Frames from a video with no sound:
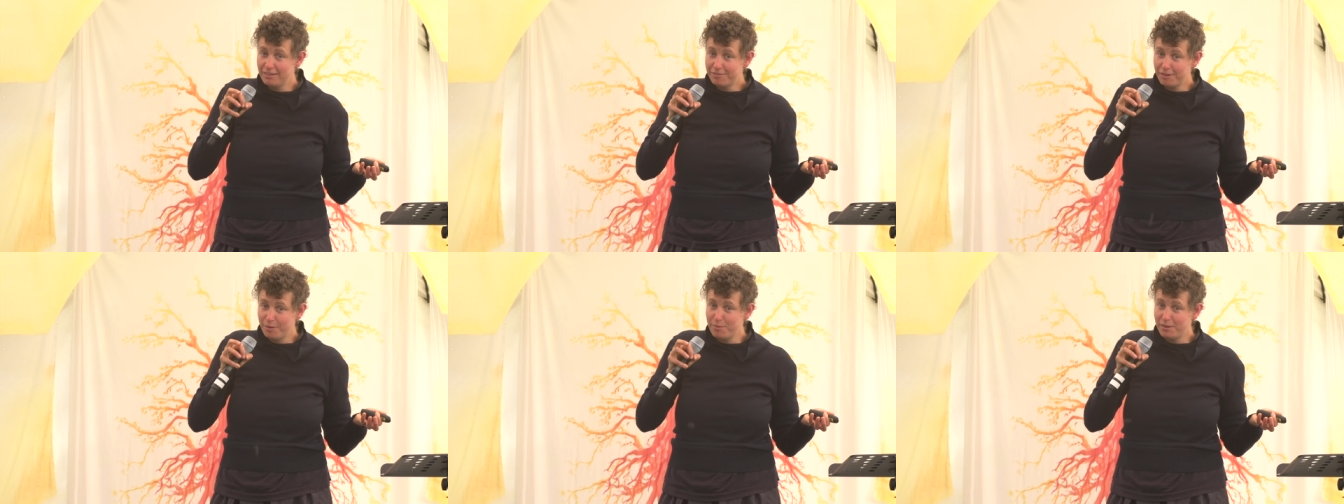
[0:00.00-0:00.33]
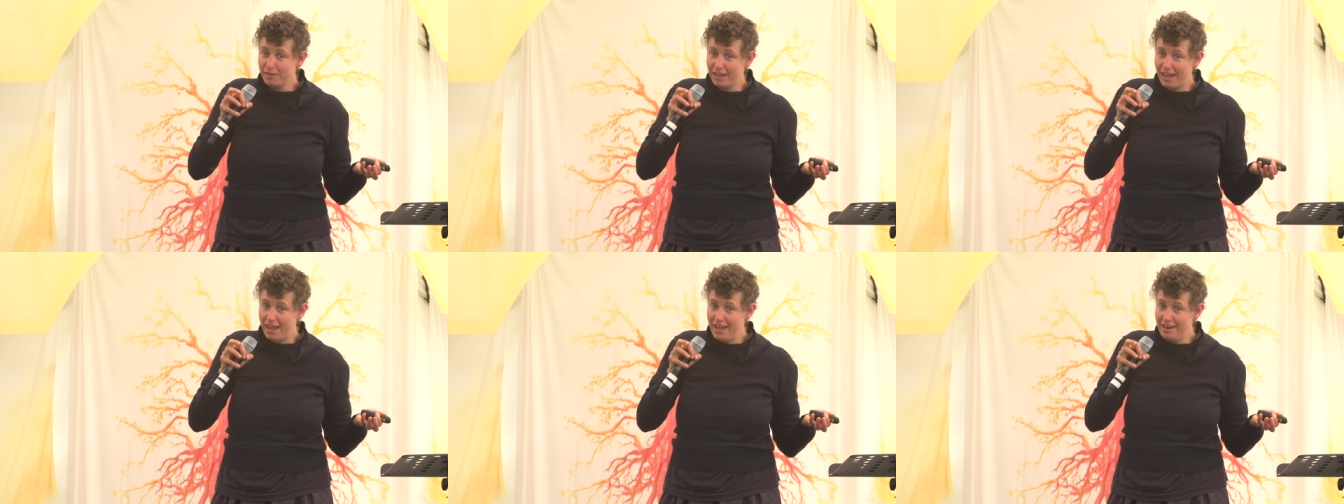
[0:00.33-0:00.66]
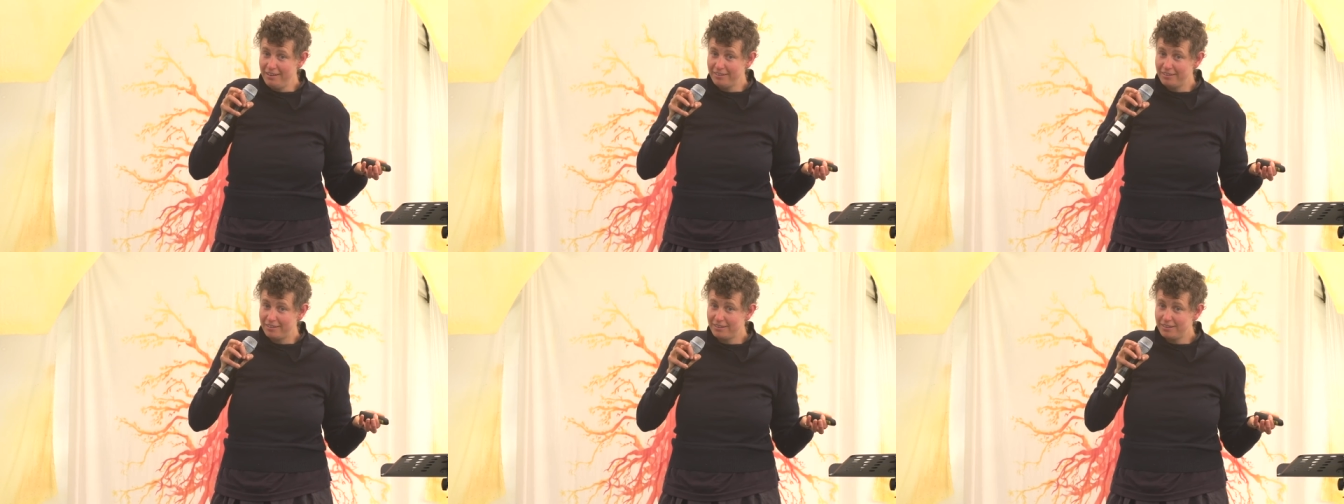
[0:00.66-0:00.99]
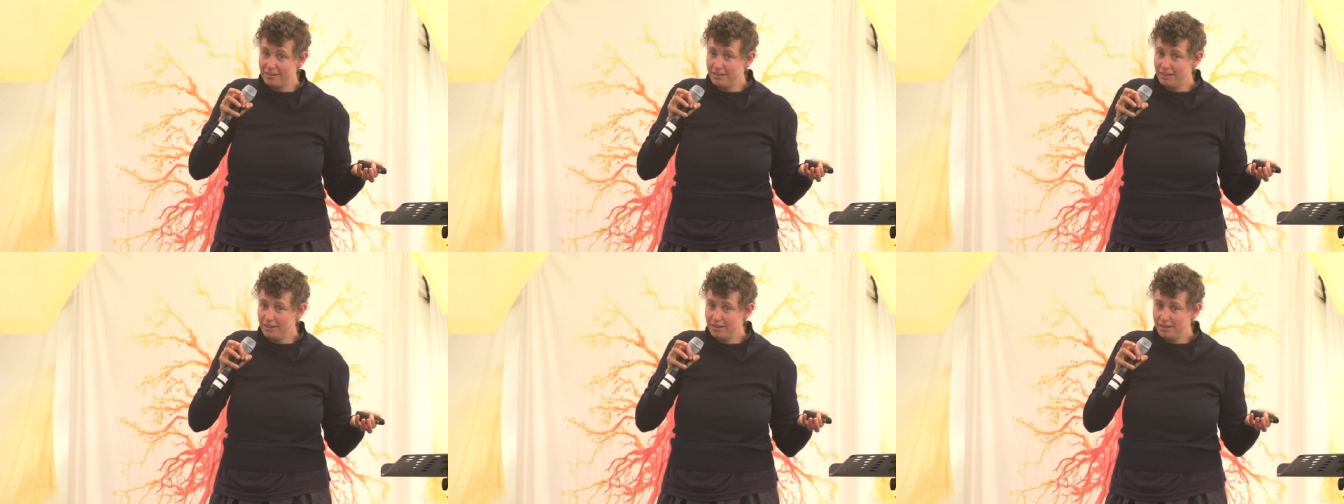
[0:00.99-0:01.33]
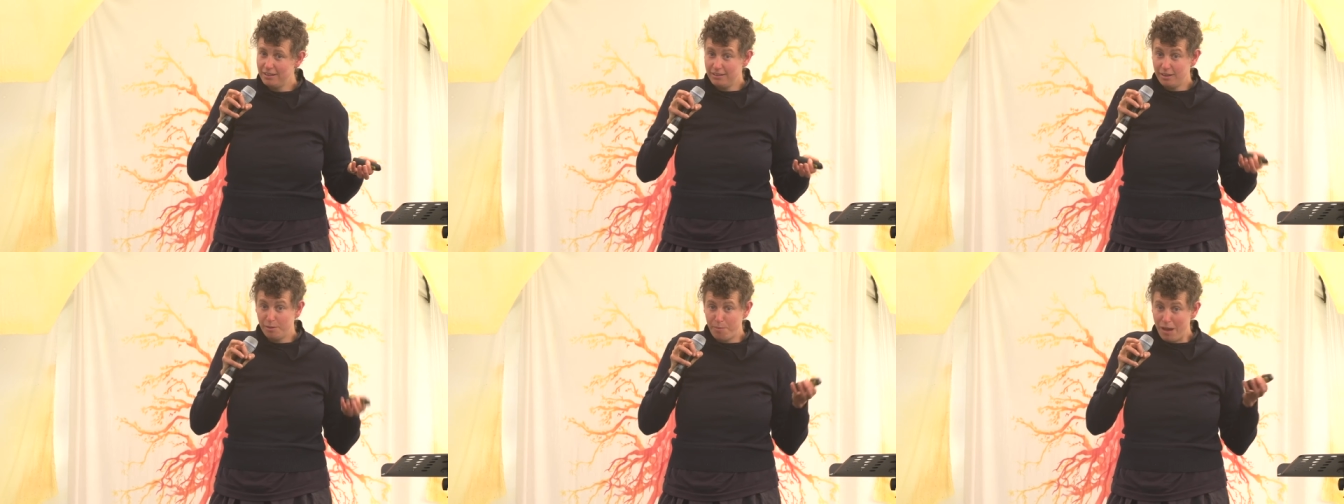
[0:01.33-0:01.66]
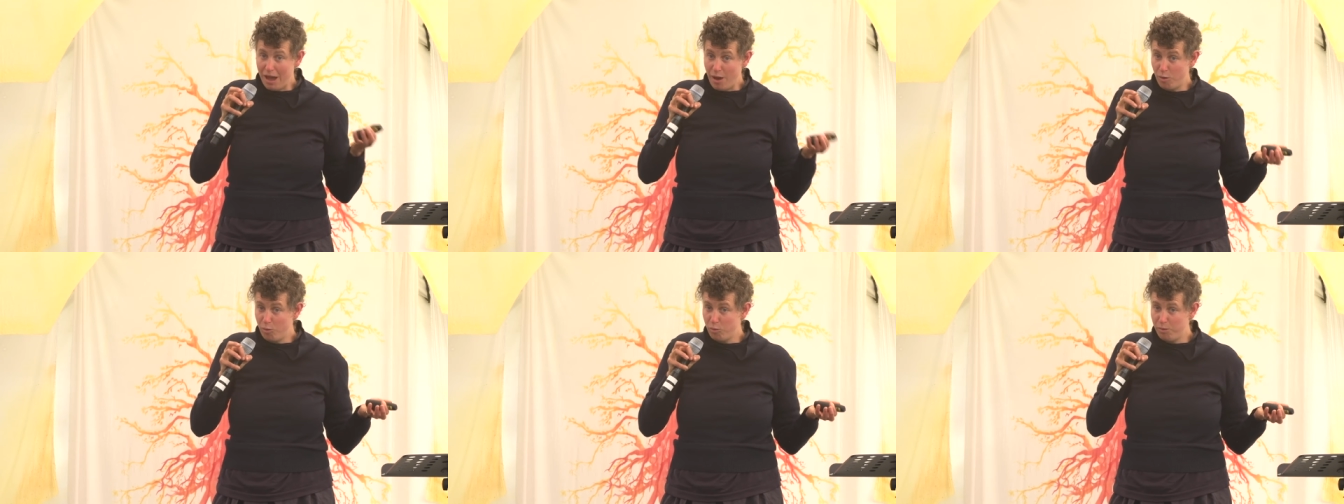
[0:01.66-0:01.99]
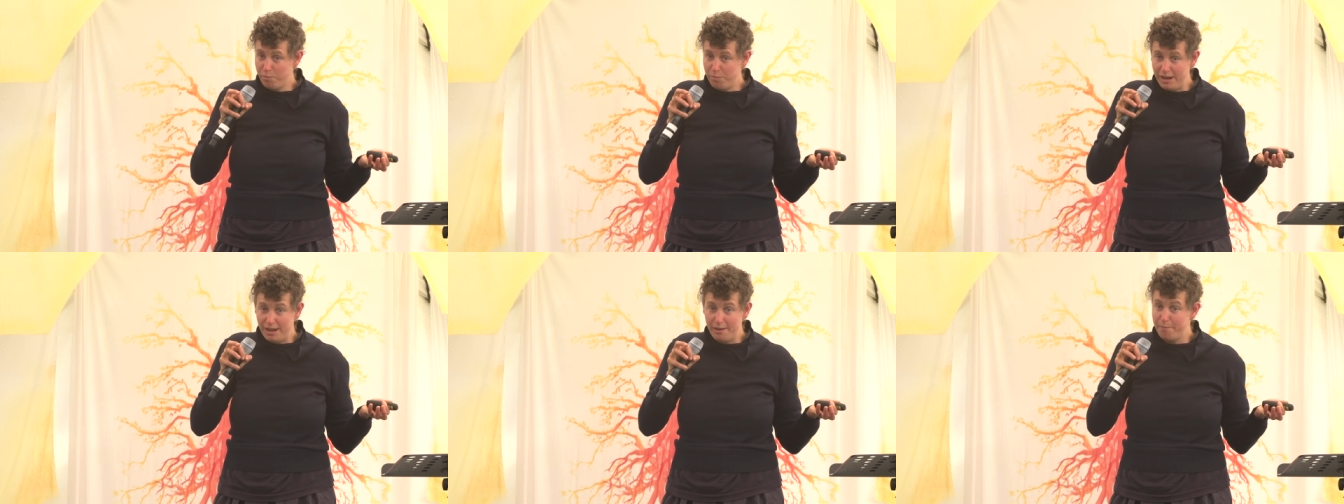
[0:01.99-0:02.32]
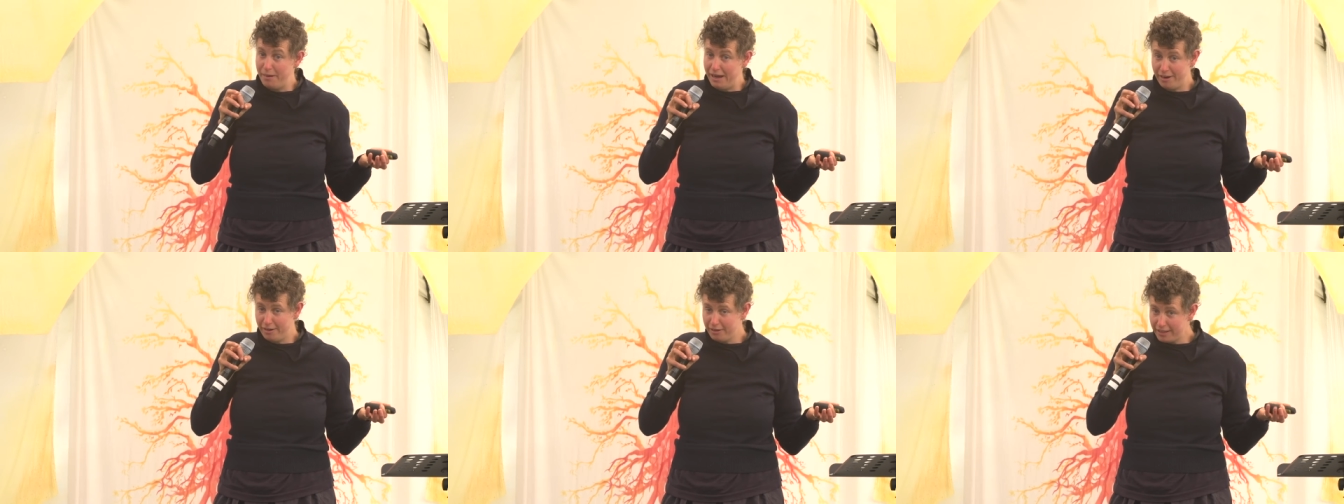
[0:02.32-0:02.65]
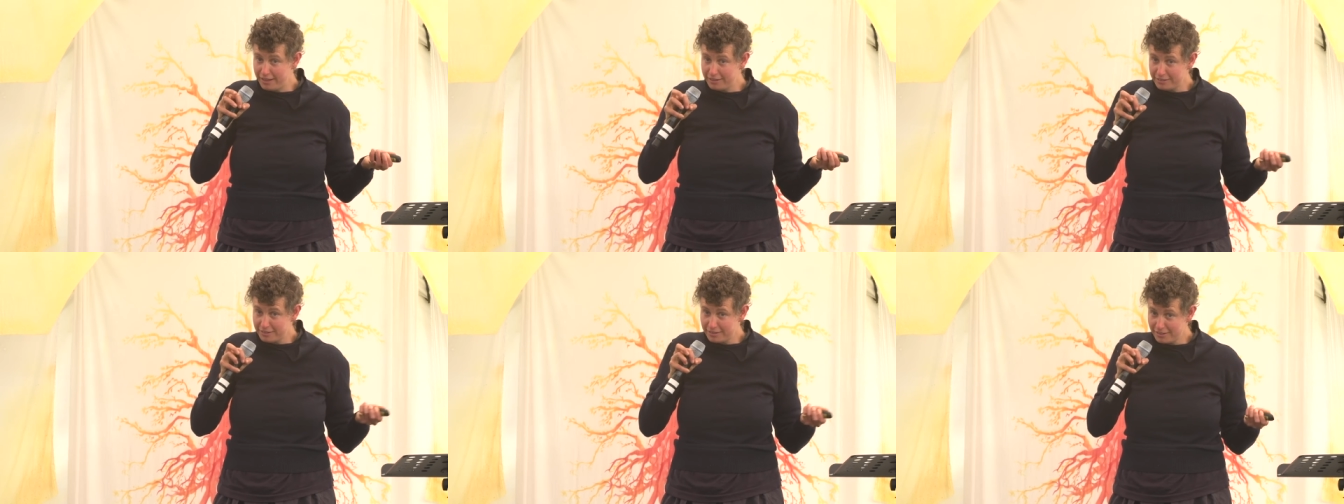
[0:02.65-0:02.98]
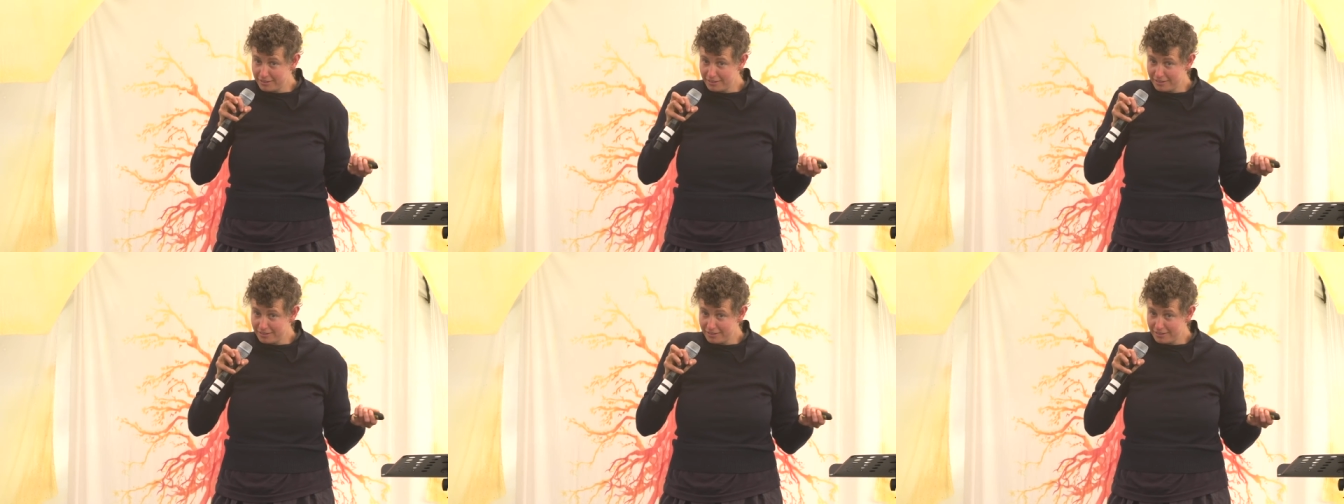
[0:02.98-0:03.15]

from the land, their power would be unparalleled.